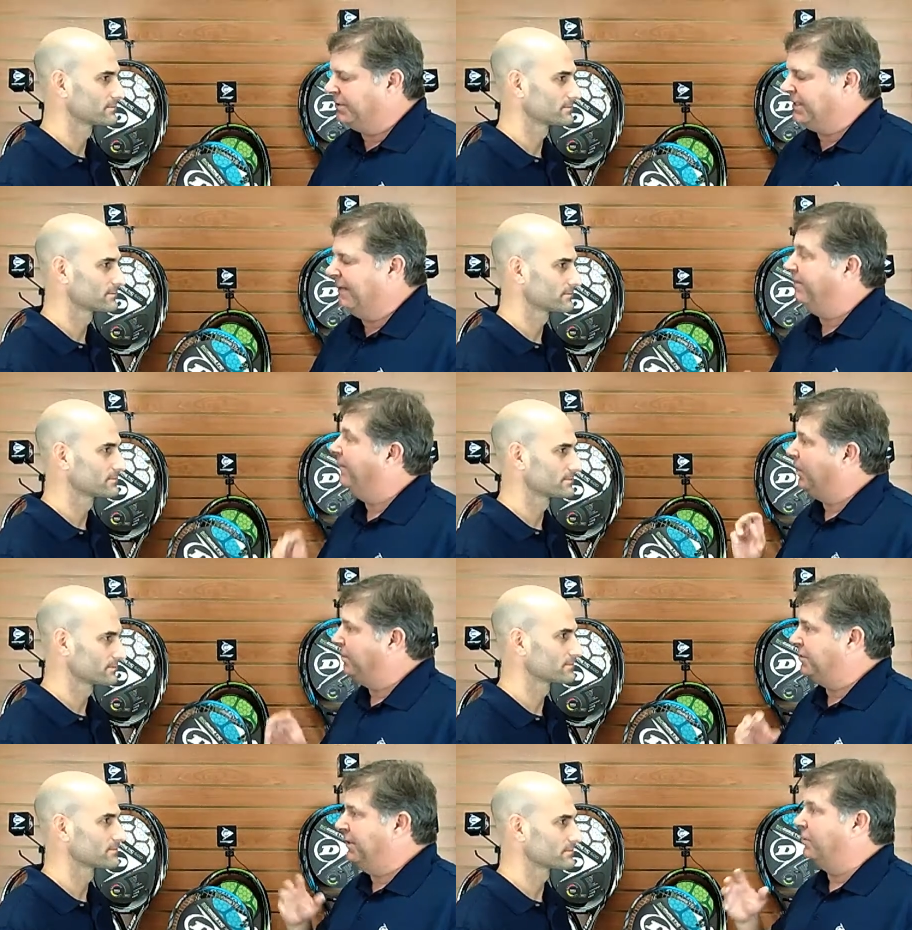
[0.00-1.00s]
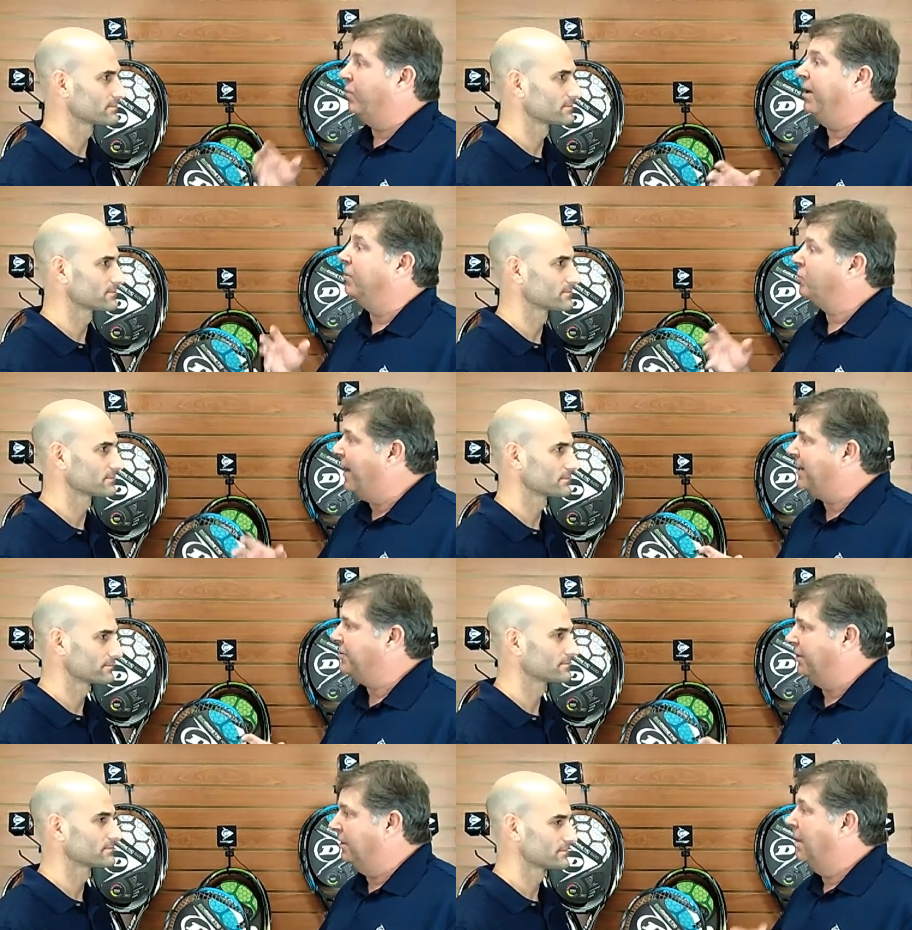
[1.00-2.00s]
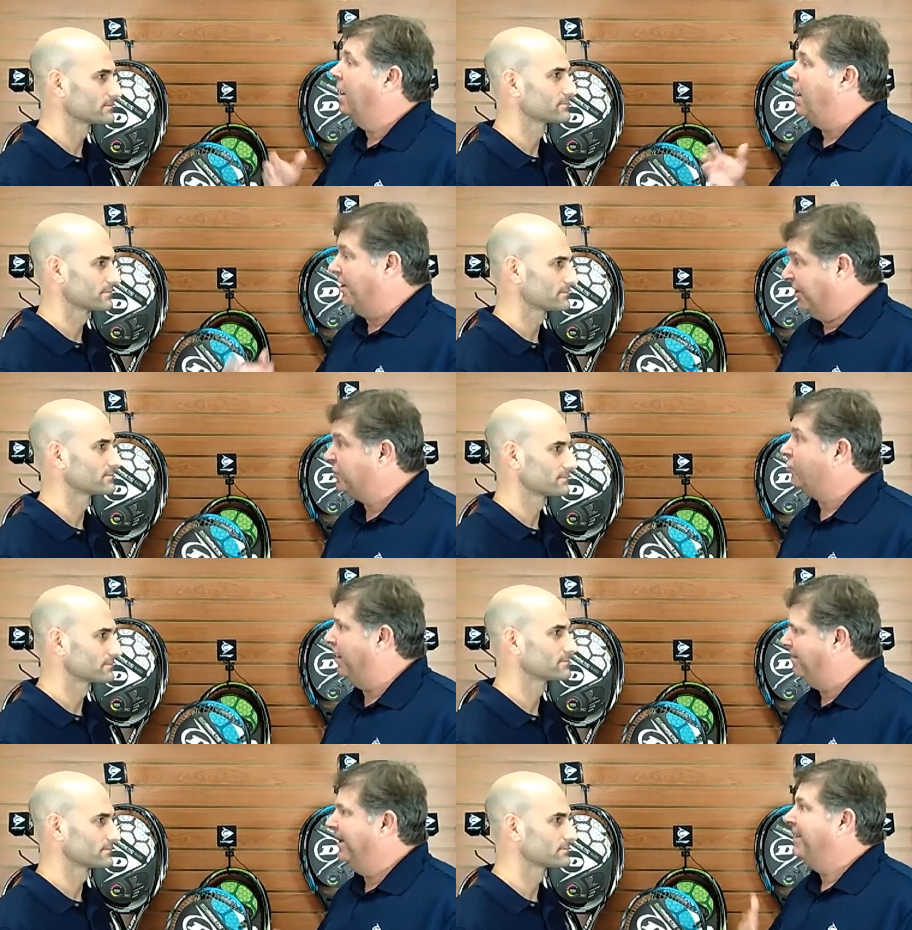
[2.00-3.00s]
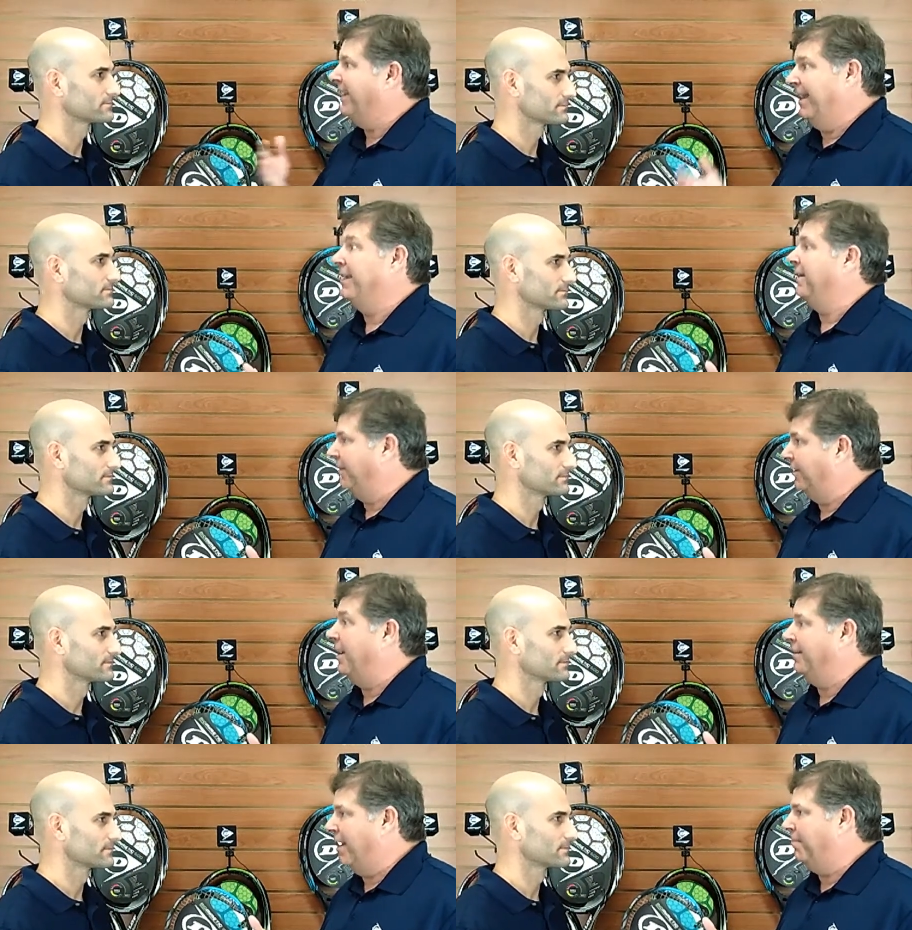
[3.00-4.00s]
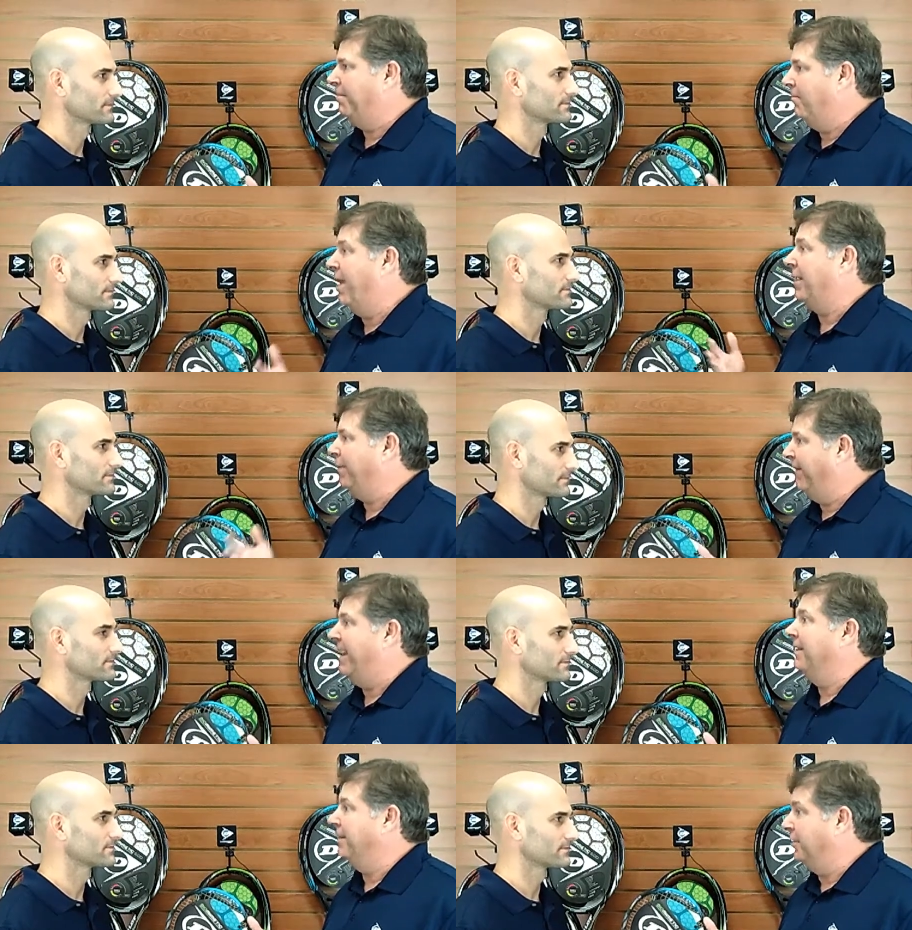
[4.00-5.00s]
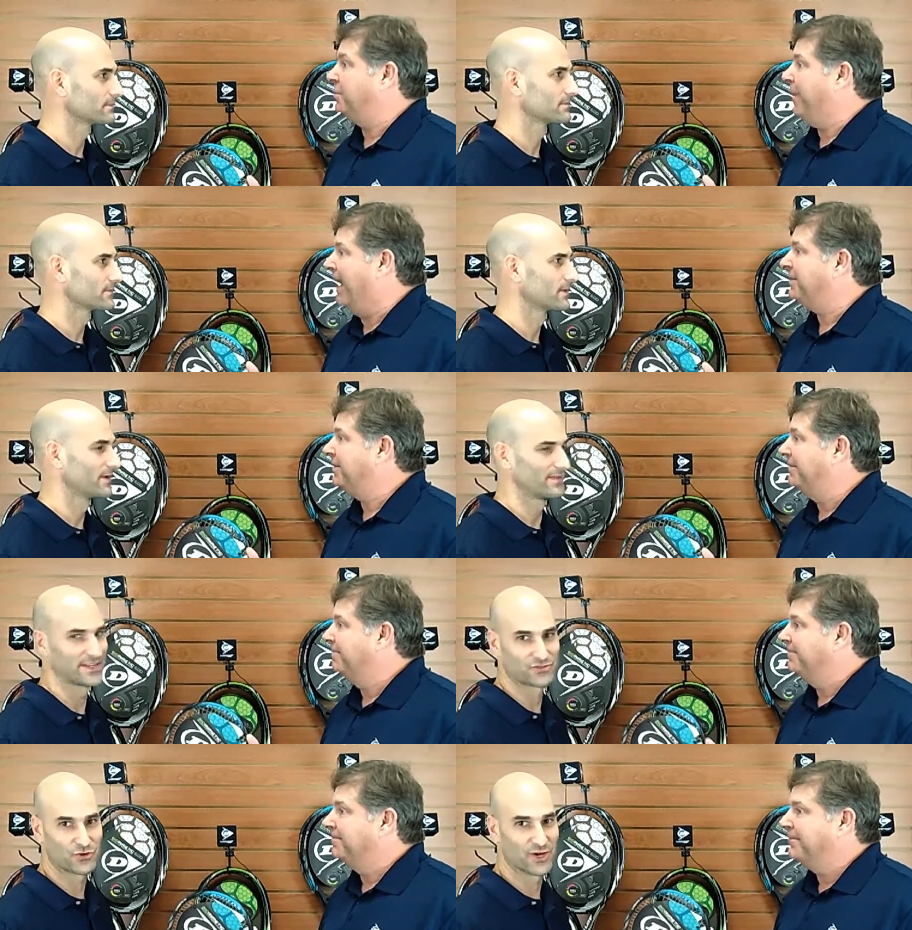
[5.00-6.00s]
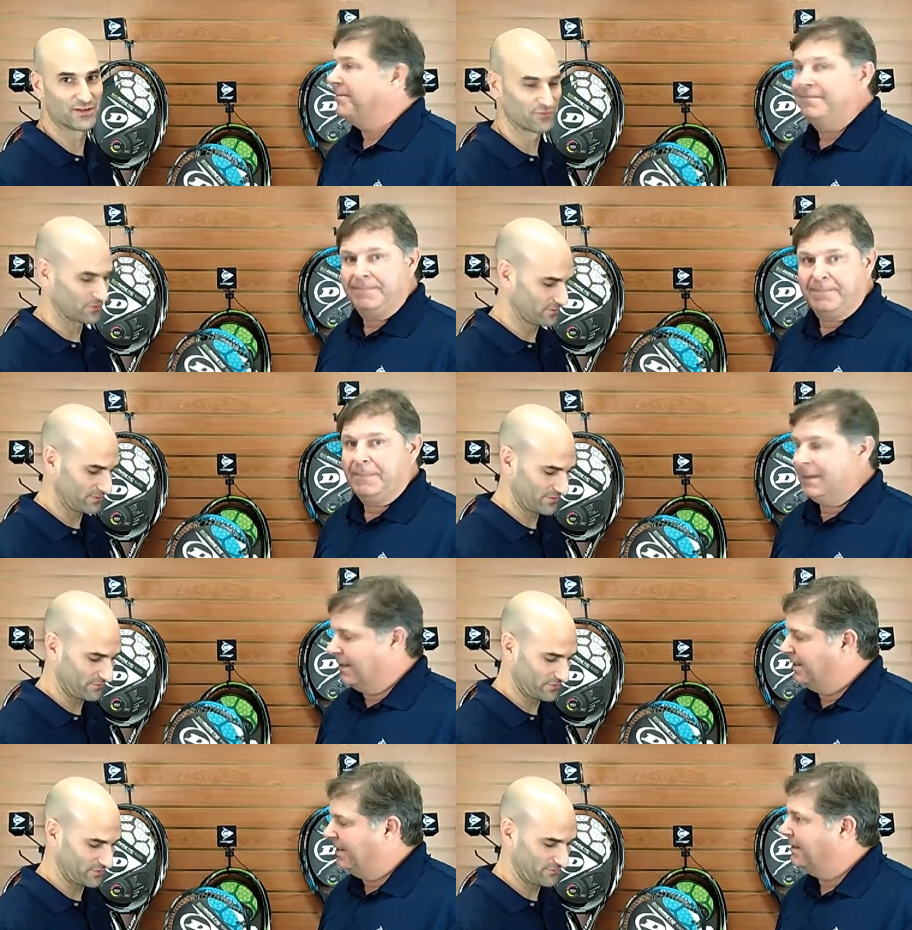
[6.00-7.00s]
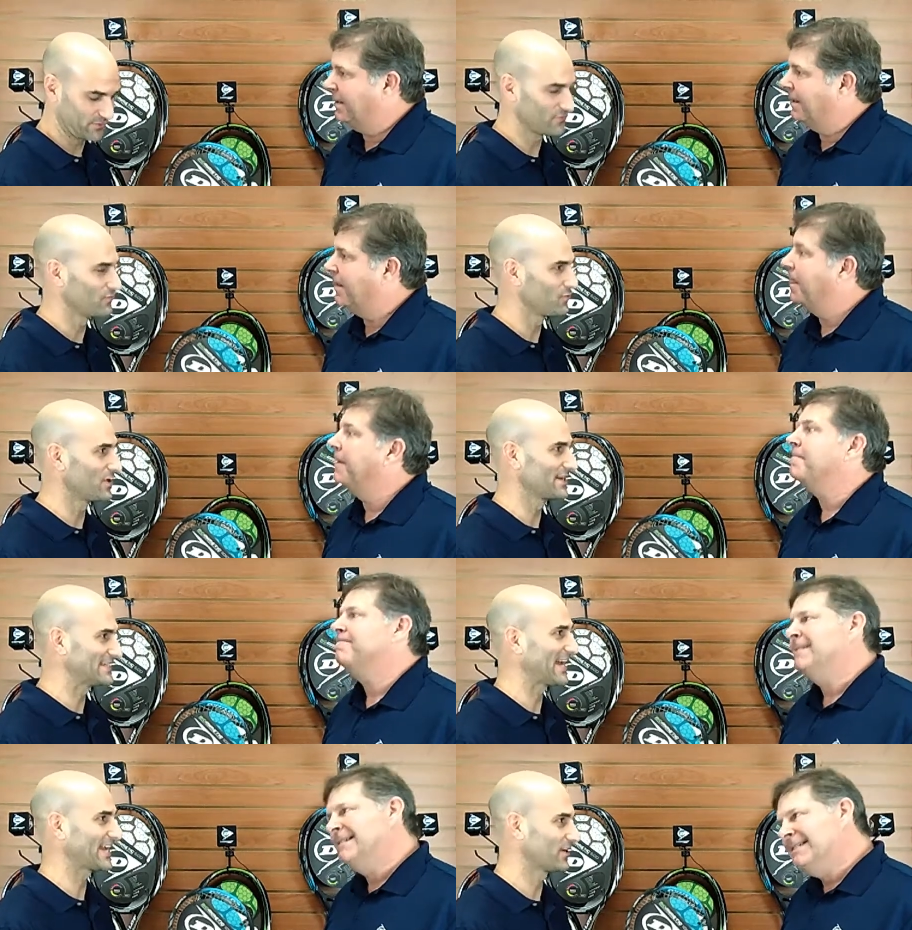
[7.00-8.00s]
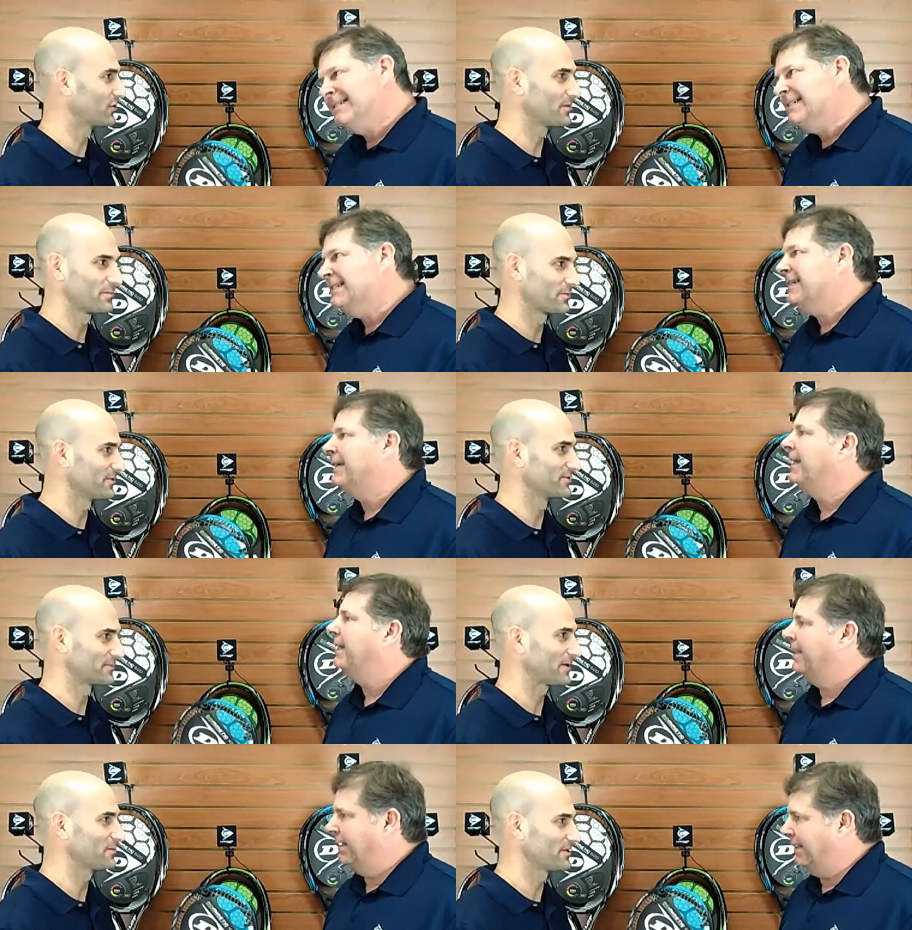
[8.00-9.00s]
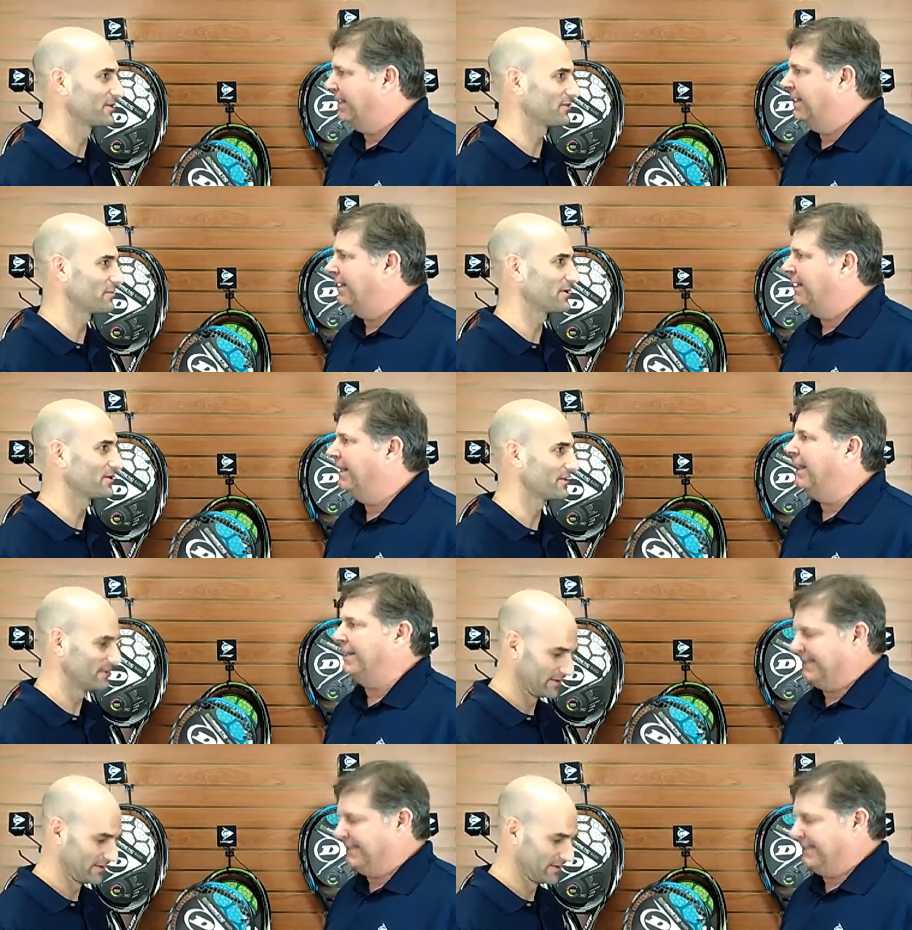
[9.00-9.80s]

Speaker 1: to do is get fifty percent greater traction on this grip than any Dunlop racket we've had in the years past.
Speaker 2: And that's great if you're if you're if you want a tacky grip. There's probably nothing better.